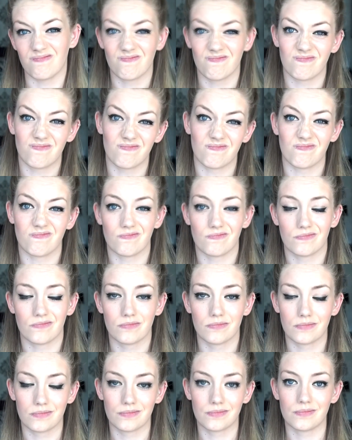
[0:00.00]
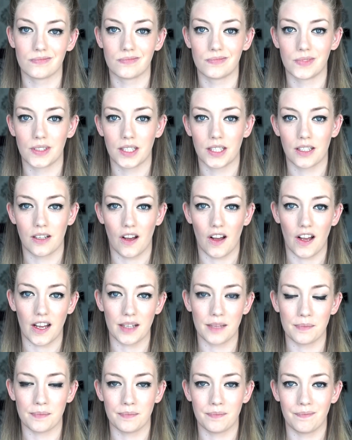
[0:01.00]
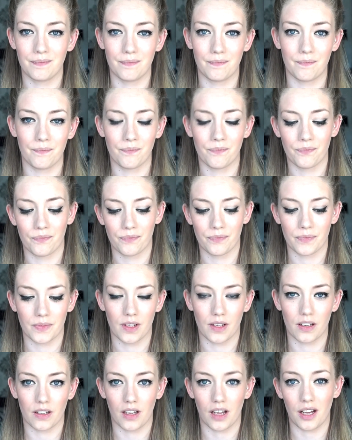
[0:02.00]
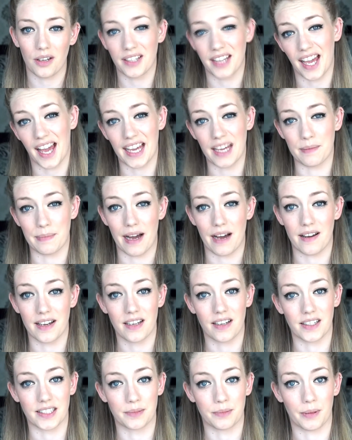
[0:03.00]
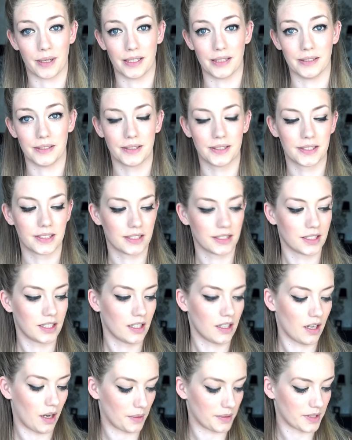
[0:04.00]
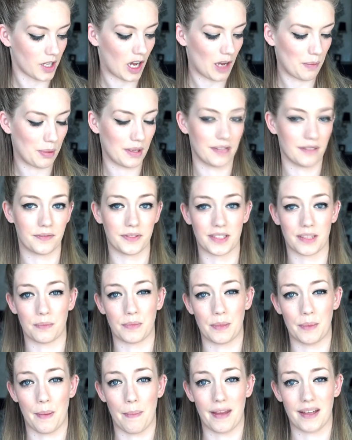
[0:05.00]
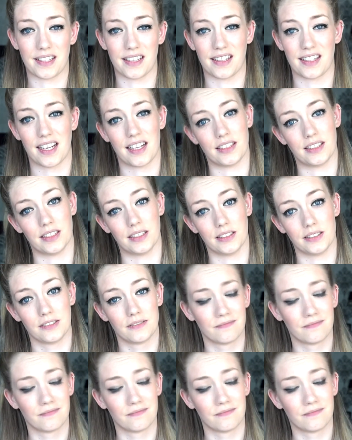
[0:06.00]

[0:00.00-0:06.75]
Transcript: Mm, I'm okay about it, I suppose. I was hoping for someone a bit better than that though.